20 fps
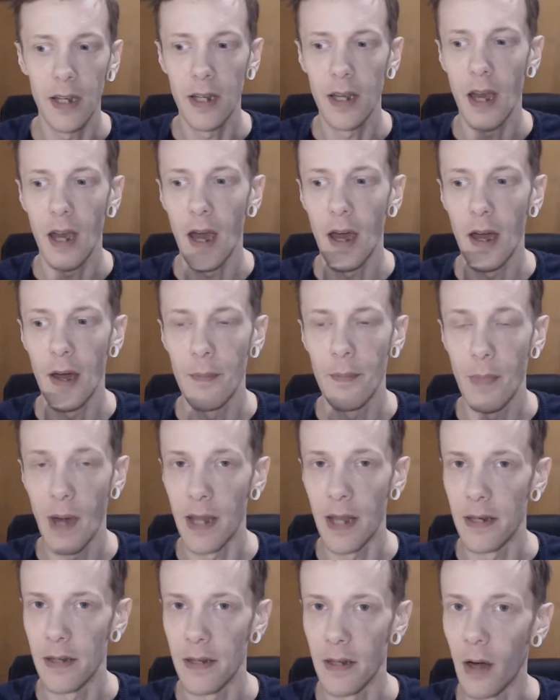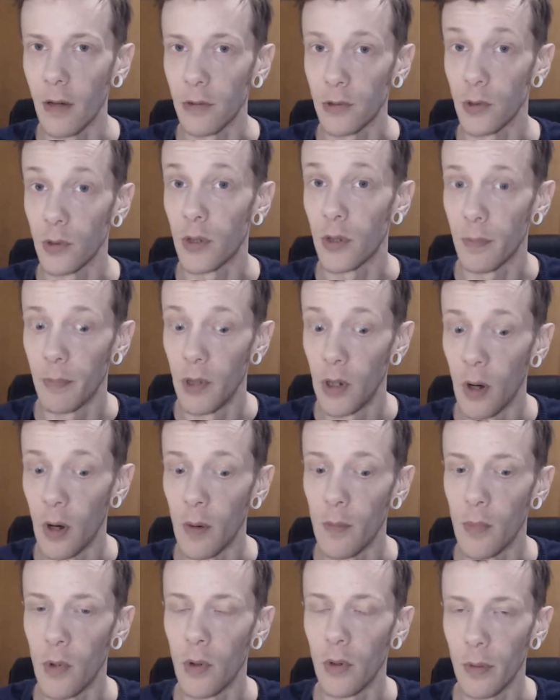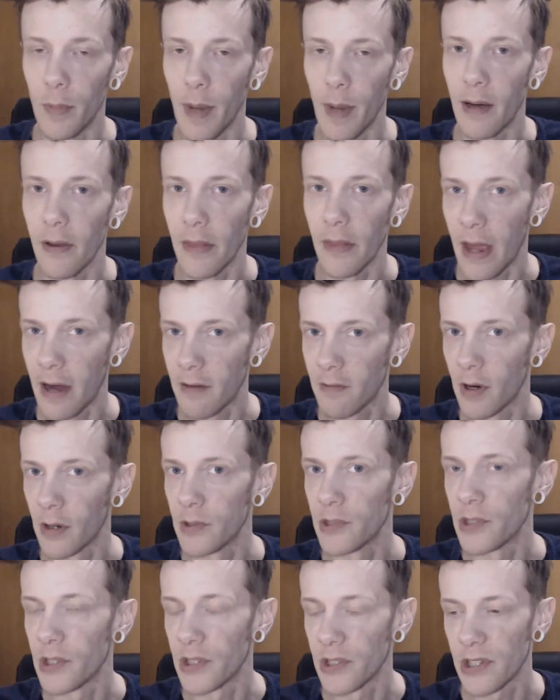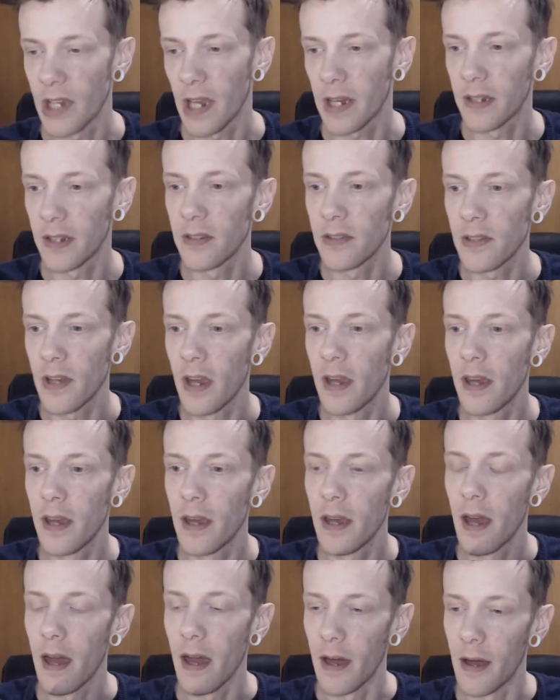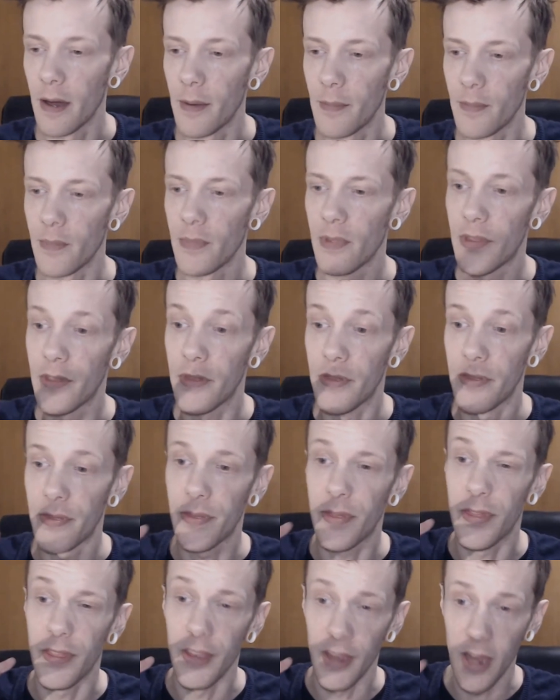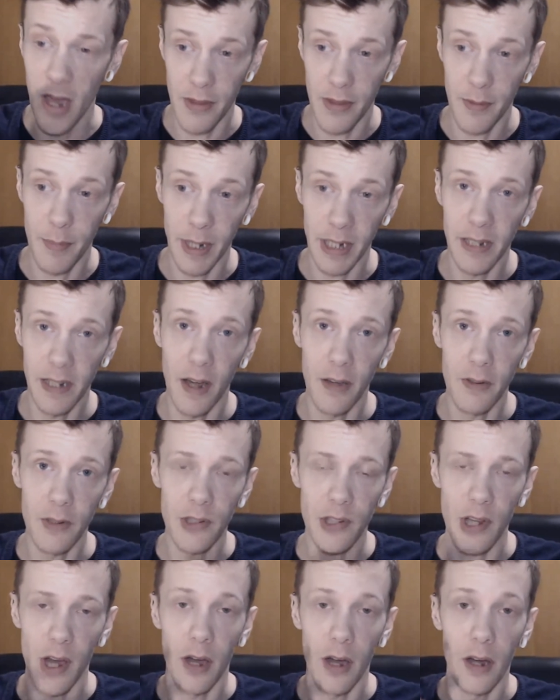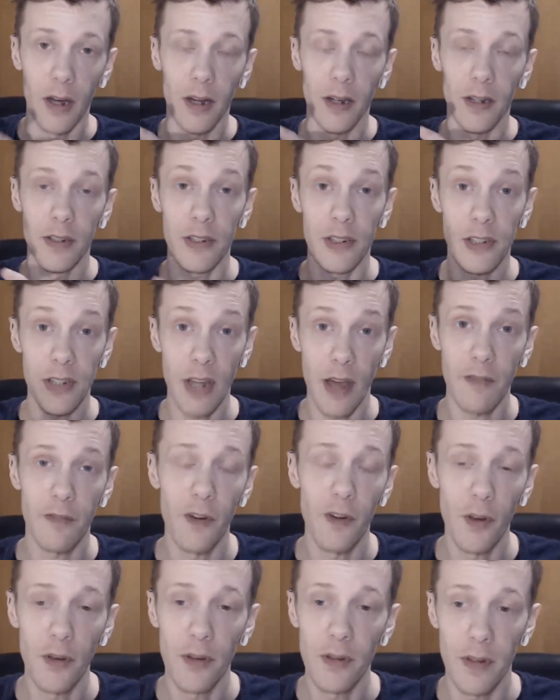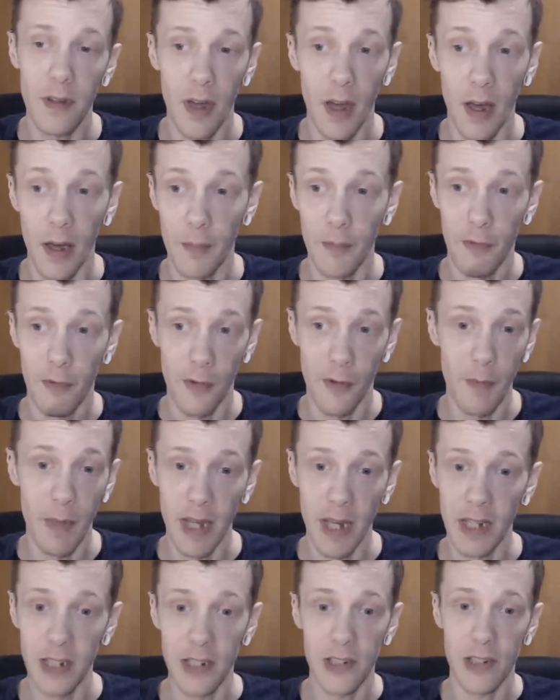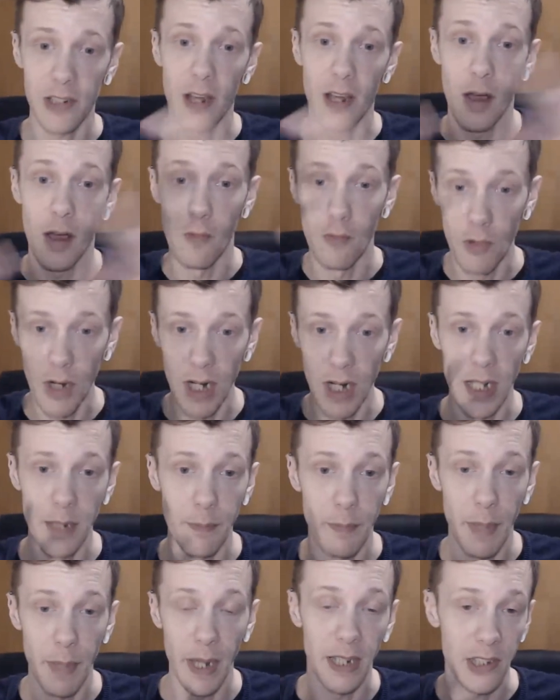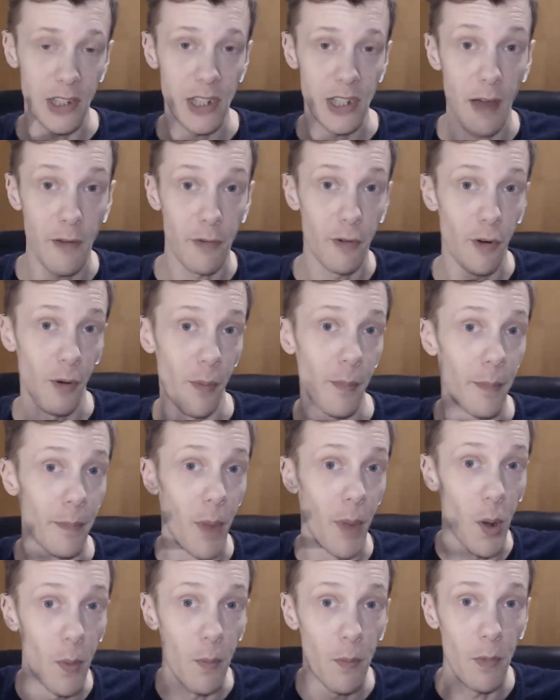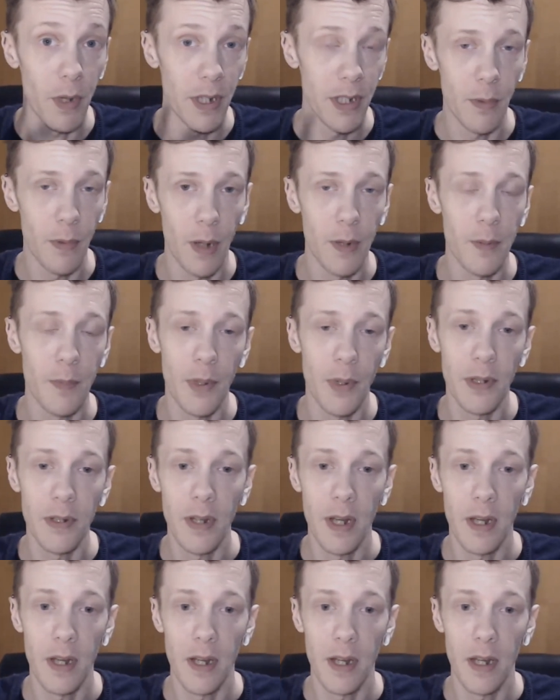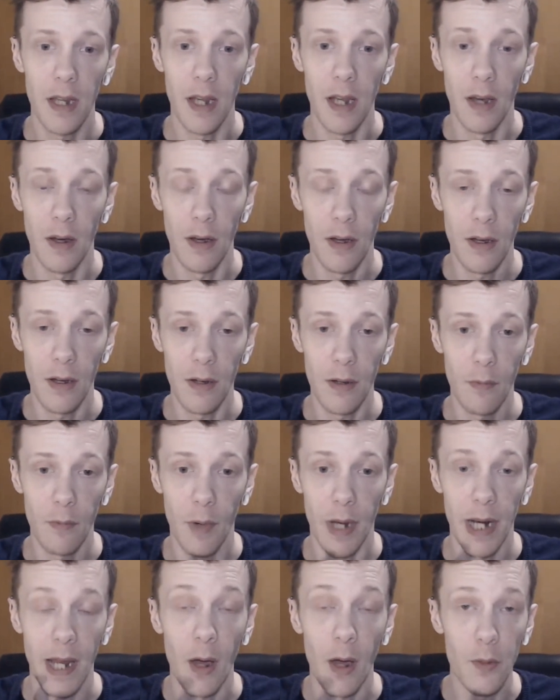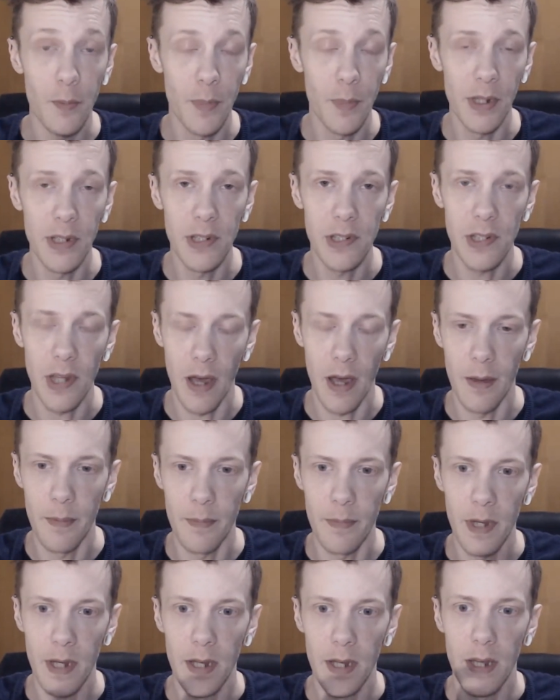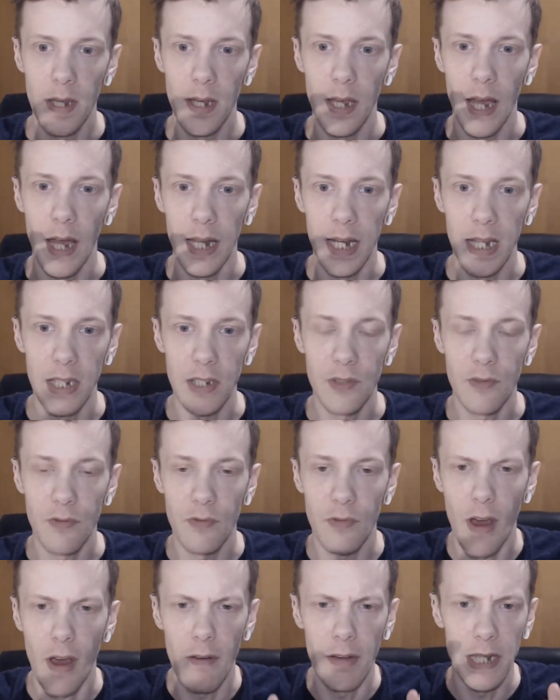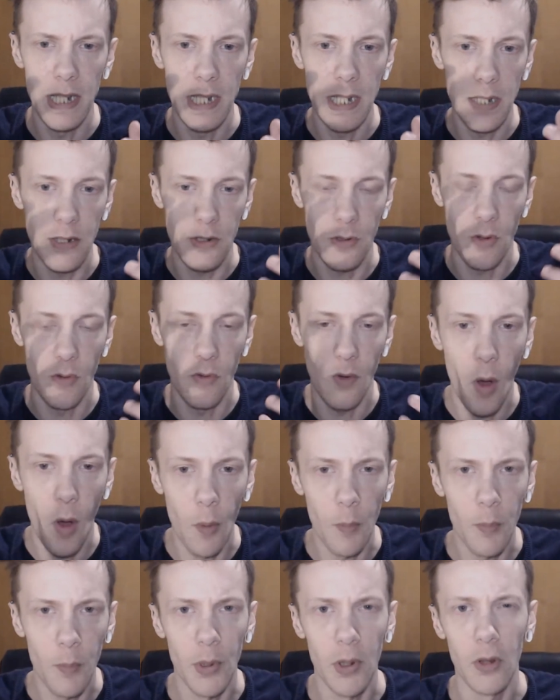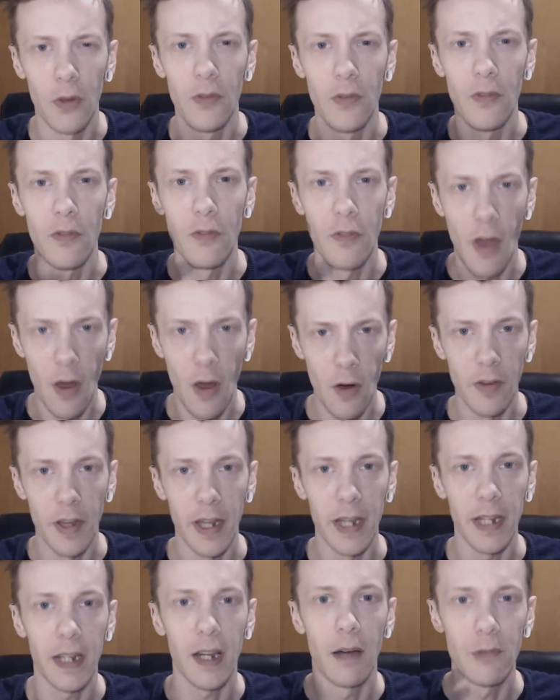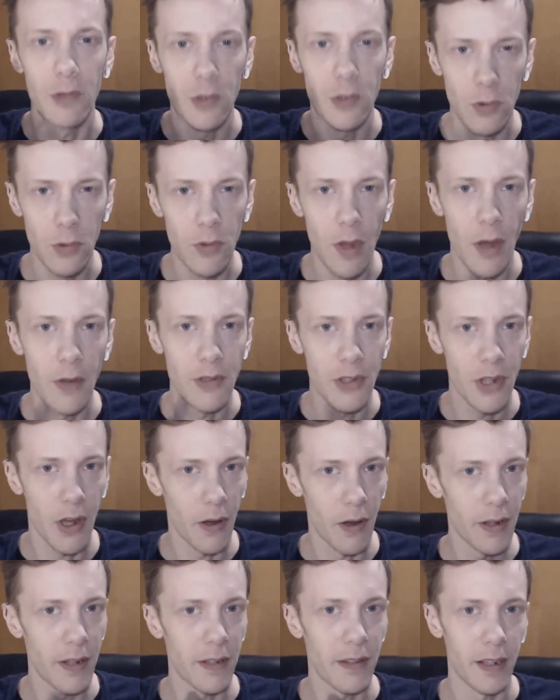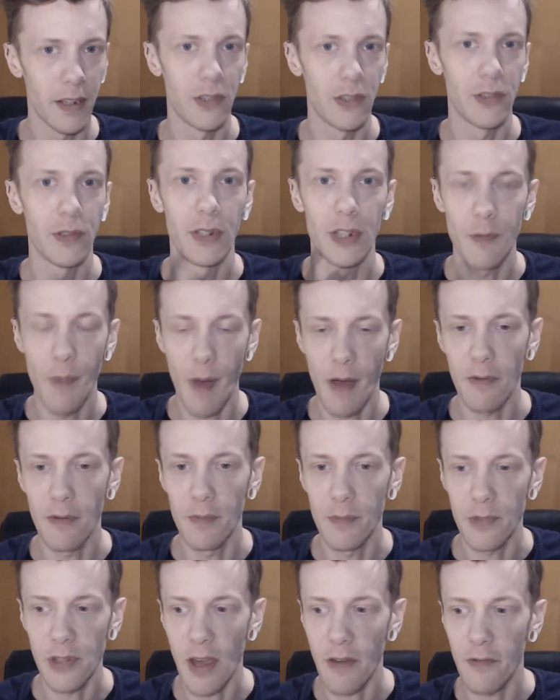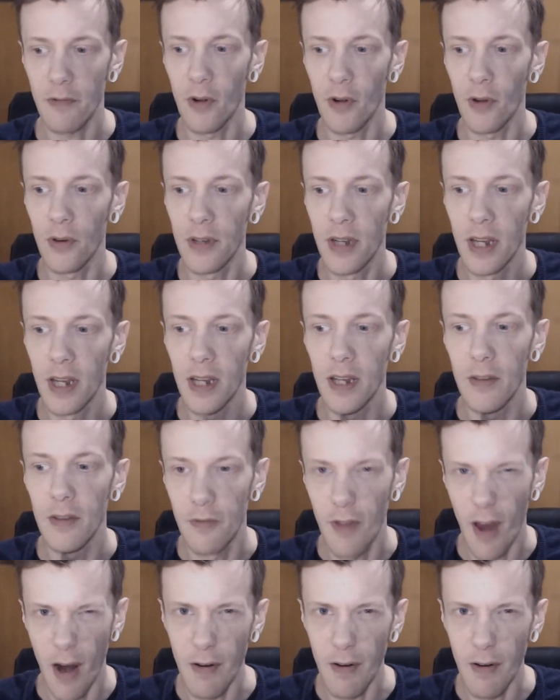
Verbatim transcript: Um, and I'll talk a lot more about that rose in a second. Um, the other big notes are saffron. Um, for me, it's a really big saffron bomb when you open it, uh, when it opens. Um, and it's very sort of opulent velvet, comes with all those kind of things you expect from saffron, very